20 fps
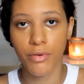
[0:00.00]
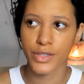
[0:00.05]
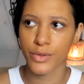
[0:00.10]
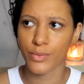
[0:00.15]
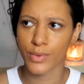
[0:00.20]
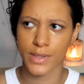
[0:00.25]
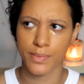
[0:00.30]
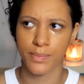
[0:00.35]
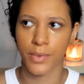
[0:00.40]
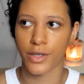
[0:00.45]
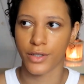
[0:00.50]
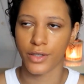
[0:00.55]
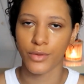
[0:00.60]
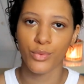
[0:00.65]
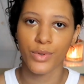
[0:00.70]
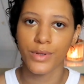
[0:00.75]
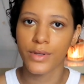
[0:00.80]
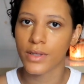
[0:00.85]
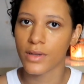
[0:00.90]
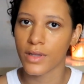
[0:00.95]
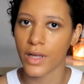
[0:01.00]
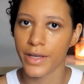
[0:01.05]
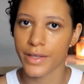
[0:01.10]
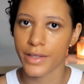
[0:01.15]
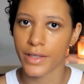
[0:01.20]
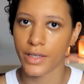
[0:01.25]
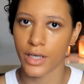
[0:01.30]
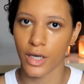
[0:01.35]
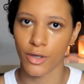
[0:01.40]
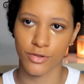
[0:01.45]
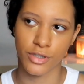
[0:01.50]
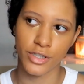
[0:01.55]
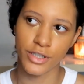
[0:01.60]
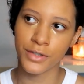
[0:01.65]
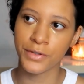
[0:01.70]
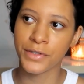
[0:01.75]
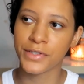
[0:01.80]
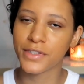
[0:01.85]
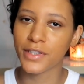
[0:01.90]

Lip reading: She responded within like an hour,